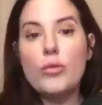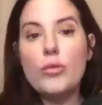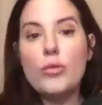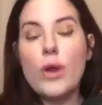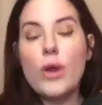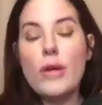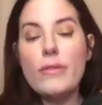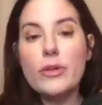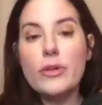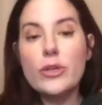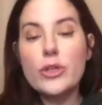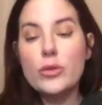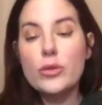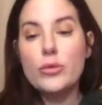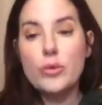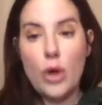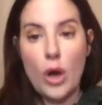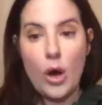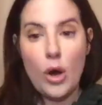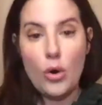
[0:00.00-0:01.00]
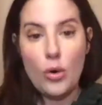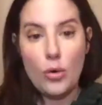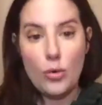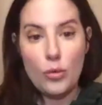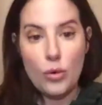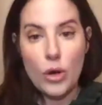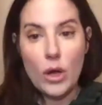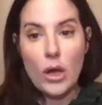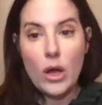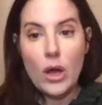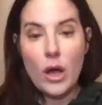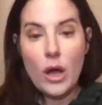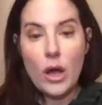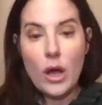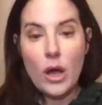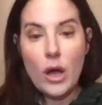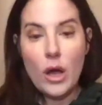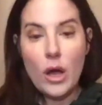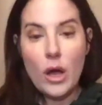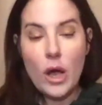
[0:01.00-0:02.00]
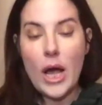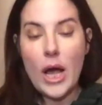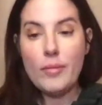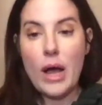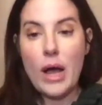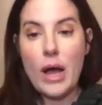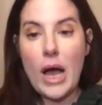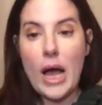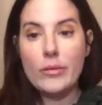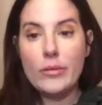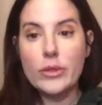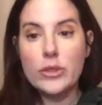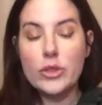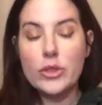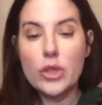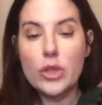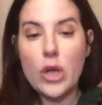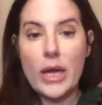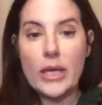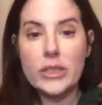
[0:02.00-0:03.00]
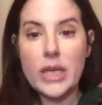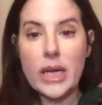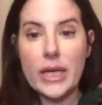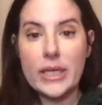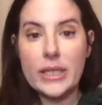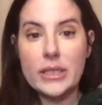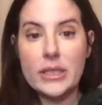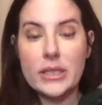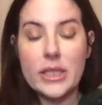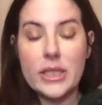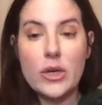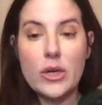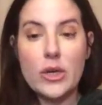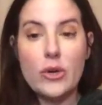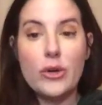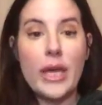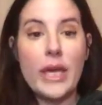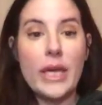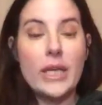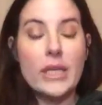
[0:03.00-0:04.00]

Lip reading: So wherever you go, I would try to check and see,